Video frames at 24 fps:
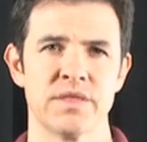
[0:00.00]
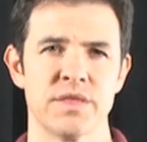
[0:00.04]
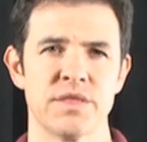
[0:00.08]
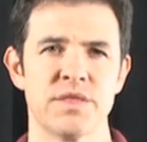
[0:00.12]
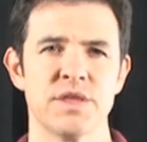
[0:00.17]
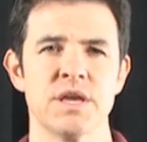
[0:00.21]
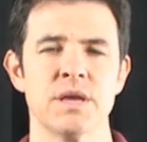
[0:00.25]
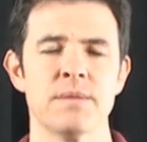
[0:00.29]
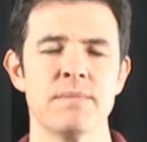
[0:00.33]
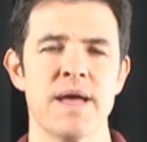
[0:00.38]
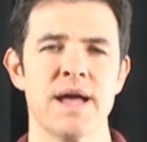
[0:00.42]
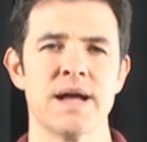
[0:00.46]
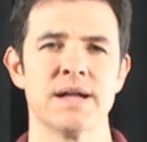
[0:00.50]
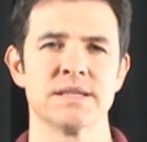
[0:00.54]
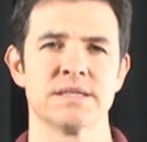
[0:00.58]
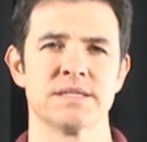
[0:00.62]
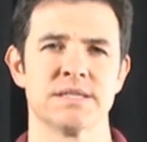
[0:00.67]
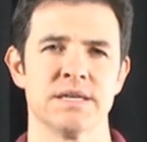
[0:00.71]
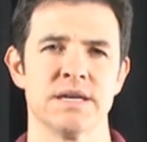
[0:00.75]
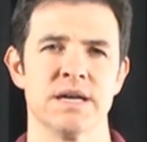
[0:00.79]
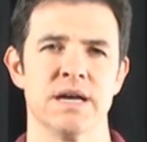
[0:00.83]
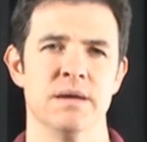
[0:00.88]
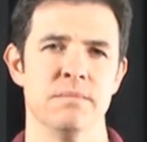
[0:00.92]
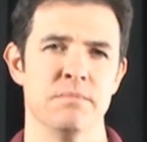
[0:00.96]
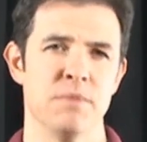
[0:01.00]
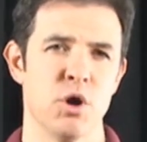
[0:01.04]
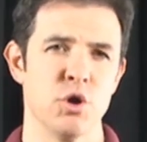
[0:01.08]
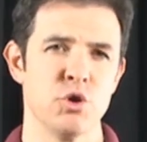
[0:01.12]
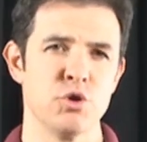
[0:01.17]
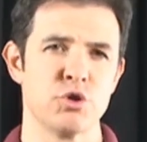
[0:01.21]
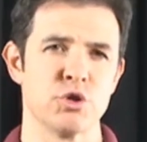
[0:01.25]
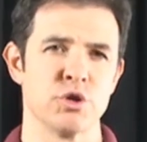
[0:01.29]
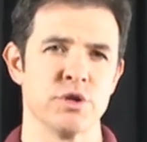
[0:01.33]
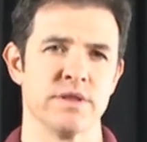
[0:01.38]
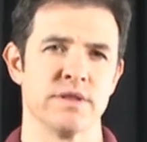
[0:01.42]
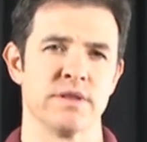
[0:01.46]
The thing about
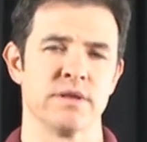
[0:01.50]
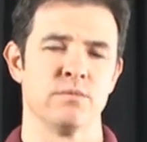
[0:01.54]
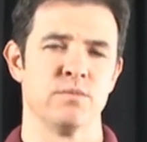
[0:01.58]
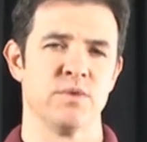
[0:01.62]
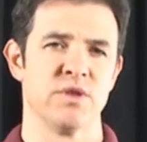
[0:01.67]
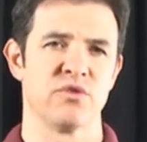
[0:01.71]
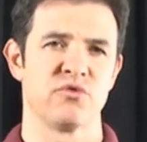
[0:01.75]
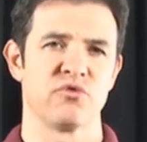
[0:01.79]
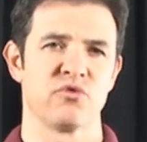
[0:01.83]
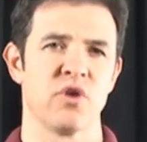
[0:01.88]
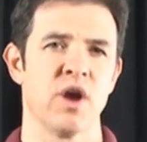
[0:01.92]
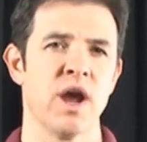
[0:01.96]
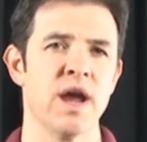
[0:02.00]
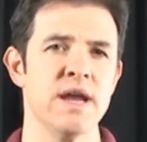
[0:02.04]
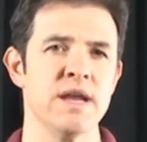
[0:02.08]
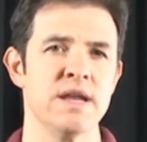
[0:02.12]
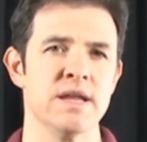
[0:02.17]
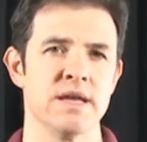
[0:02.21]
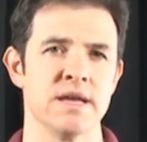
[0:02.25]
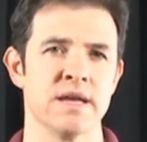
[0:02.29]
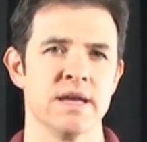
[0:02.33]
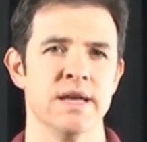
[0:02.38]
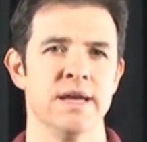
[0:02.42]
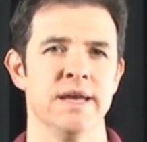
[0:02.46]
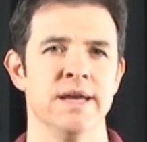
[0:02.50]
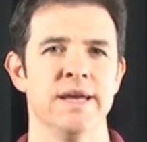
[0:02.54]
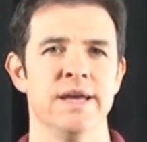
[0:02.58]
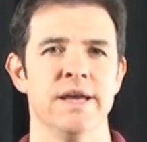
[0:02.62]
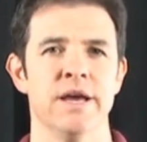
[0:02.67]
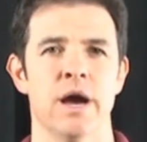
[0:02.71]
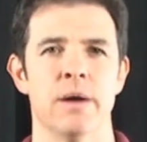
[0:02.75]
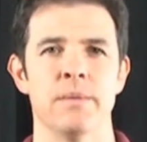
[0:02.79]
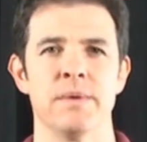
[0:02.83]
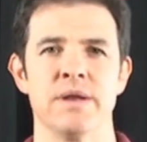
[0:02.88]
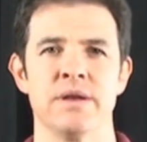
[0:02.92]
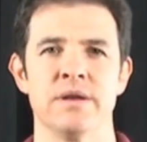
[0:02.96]
emotions and with trading,
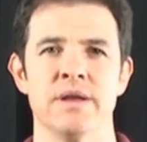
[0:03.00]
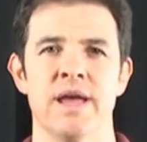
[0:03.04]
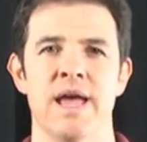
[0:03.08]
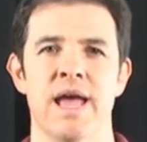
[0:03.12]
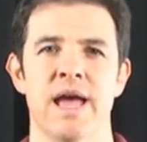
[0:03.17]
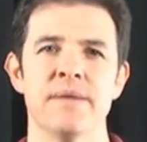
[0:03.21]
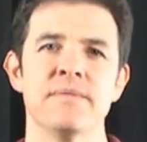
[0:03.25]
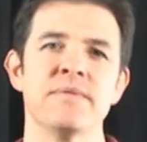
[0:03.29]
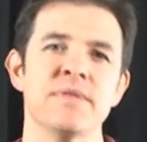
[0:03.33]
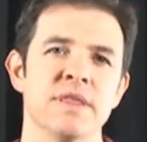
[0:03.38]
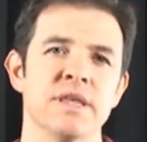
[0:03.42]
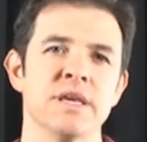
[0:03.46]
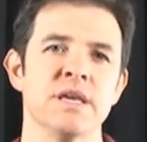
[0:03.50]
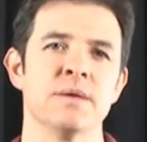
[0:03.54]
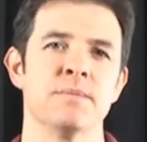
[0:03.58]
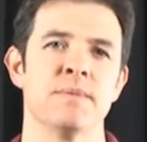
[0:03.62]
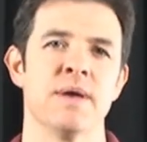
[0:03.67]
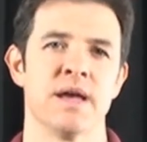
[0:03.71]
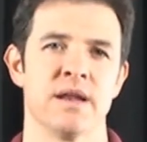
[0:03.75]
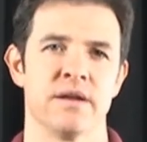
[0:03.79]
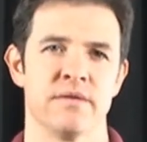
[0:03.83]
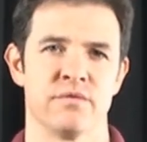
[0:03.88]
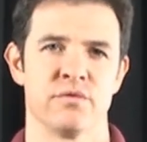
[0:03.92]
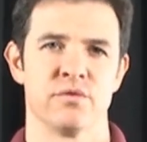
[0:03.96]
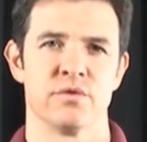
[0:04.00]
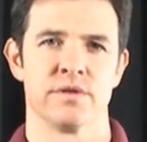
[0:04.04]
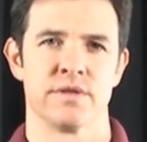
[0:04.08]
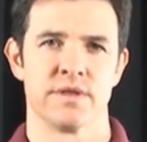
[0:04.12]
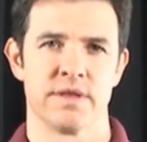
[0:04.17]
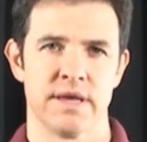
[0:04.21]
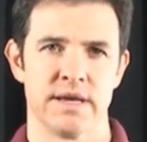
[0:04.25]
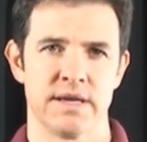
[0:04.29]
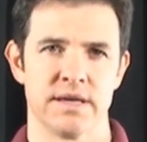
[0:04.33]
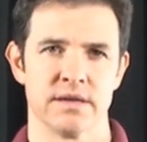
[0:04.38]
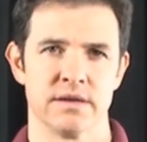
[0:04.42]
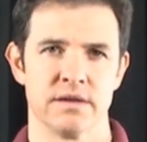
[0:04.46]
I mean, have a think about it for a
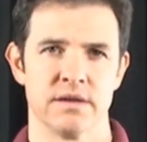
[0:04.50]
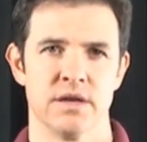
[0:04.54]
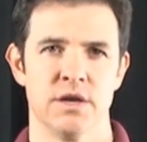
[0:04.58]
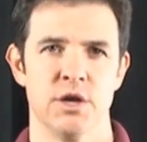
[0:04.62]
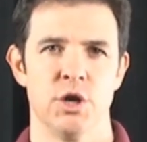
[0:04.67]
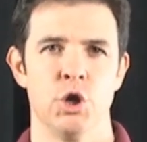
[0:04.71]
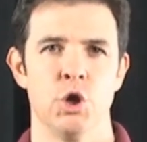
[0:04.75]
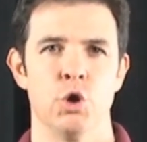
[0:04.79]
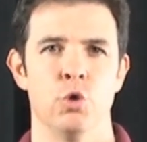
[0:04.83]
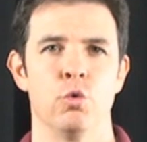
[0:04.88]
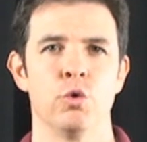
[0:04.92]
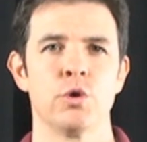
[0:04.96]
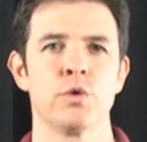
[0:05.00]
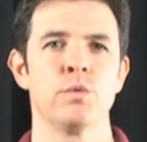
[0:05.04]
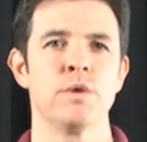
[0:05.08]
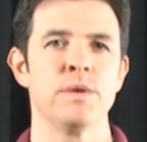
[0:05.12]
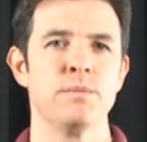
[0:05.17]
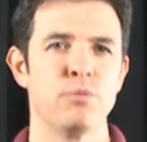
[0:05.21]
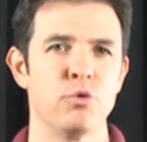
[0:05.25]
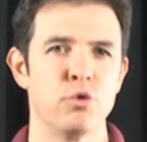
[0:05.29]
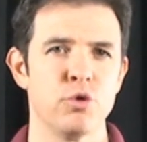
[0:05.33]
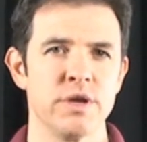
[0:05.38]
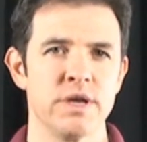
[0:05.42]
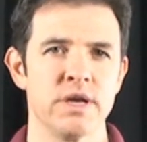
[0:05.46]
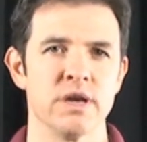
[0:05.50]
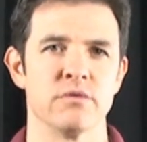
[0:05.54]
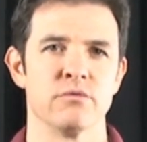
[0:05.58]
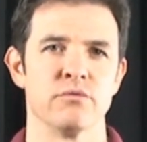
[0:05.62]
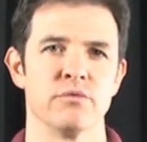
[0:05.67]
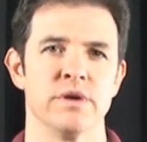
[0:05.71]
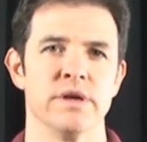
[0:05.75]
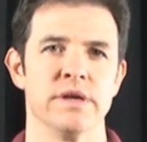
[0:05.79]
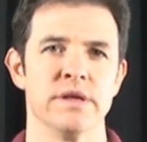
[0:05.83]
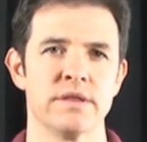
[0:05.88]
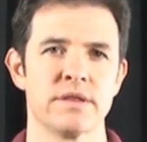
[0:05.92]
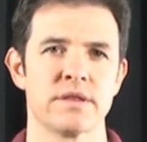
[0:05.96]
second. What are we putting at
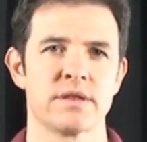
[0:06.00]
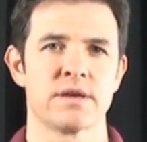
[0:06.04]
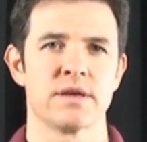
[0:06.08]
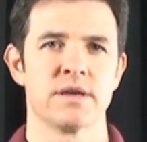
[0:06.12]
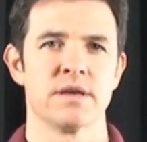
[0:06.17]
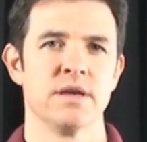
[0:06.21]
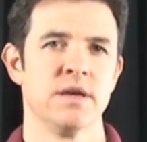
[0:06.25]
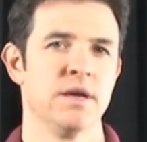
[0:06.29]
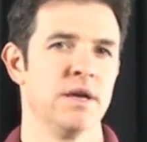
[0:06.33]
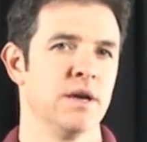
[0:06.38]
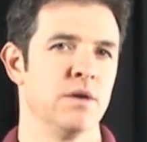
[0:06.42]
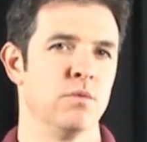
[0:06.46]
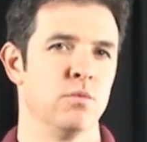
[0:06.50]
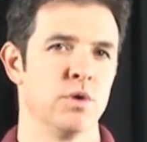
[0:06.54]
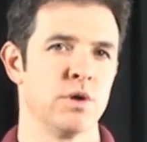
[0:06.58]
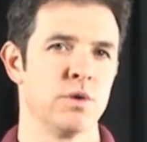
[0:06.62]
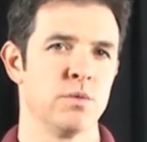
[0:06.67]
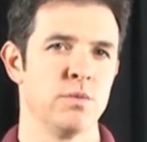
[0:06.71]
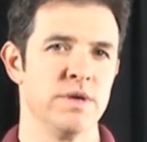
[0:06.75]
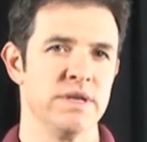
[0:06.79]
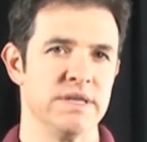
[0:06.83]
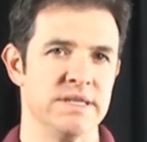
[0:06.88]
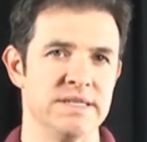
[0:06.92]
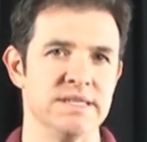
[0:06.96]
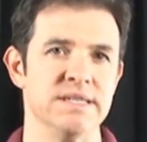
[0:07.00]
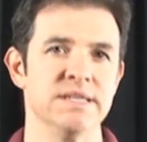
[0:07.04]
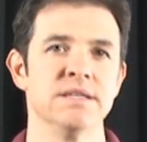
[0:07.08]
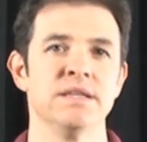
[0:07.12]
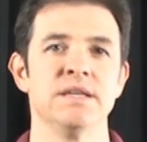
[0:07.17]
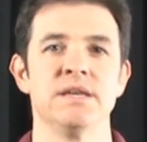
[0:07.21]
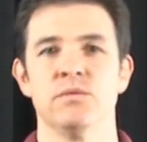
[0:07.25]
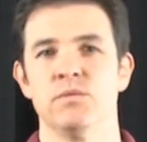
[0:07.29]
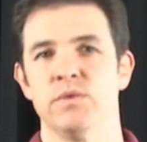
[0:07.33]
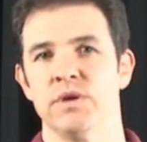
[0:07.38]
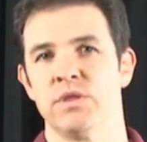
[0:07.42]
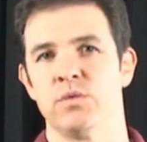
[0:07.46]
risk? What are we
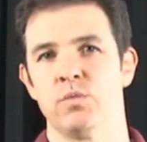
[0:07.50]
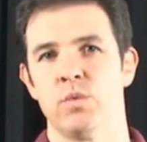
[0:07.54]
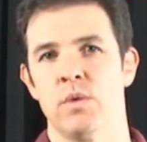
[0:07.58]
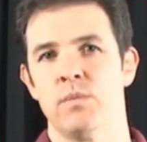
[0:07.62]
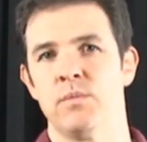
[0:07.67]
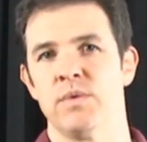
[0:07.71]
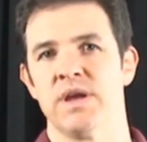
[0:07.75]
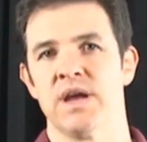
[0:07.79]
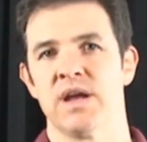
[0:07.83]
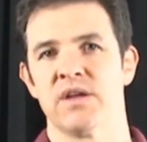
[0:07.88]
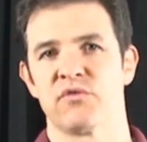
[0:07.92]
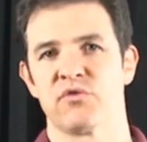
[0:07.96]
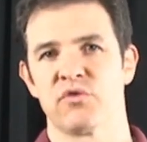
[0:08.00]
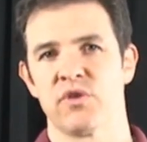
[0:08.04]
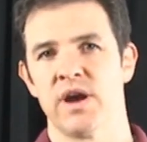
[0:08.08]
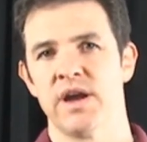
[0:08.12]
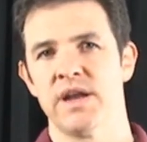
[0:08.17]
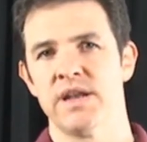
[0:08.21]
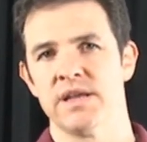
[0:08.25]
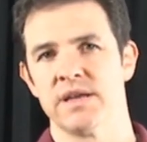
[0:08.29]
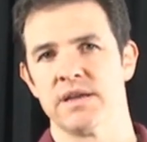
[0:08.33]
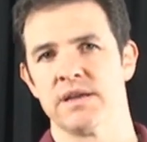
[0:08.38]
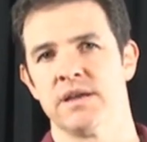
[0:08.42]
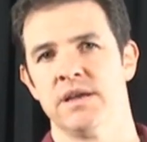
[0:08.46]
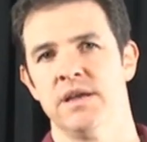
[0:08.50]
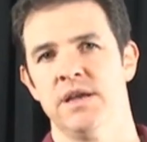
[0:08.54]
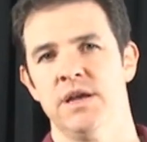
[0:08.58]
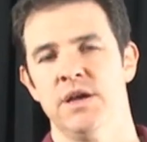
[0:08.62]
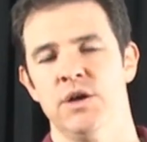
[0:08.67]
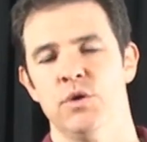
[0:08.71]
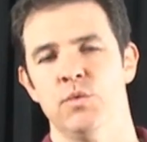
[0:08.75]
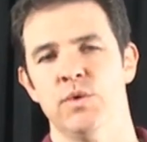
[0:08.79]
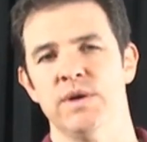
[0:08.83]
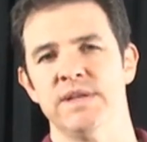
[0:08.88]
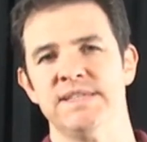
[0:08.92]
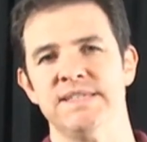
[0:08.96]
dealing with when we are trading?
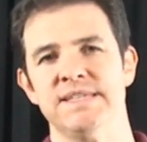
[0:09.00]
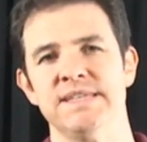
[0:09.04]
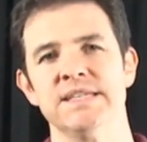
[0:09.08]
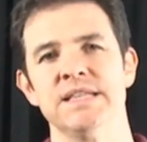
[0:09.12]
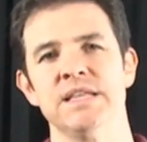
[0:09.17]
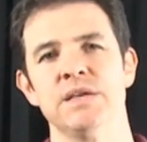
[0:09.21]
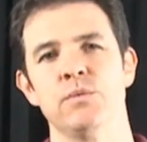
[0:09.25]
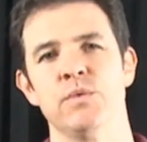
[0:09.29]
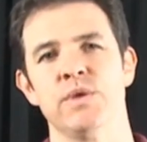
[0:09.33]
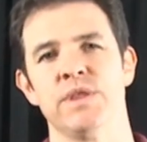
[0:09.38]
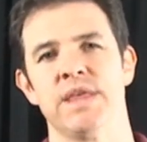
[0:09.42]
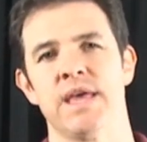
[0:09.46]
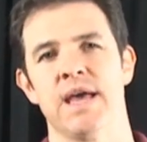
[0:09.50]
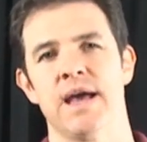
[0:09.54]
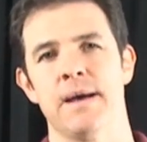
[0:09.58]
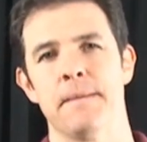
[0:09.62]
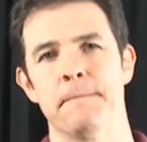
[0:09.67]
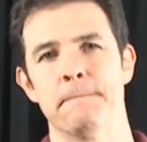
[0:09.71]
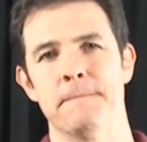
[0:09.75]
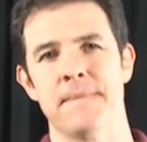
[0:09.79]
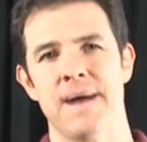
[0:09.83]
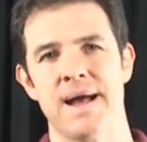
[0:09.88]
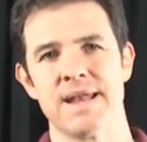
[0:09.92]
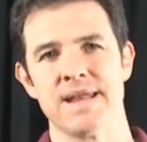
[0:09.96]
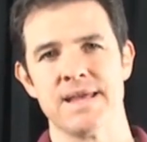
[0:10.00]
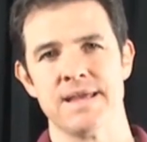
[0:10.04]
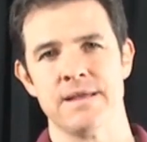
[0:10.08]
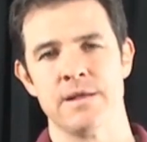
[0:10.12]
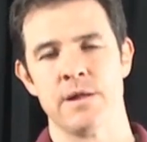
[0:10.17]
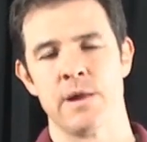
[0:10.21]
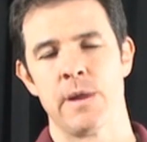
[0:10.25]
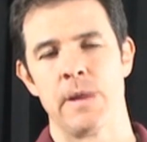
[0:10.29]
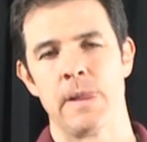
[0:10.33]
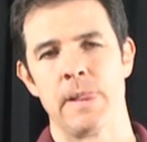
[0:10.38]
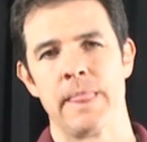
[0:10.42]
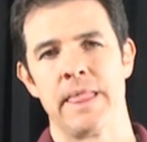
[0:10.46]
We're dealing with our
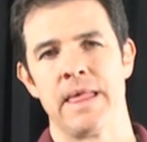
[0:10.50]
money.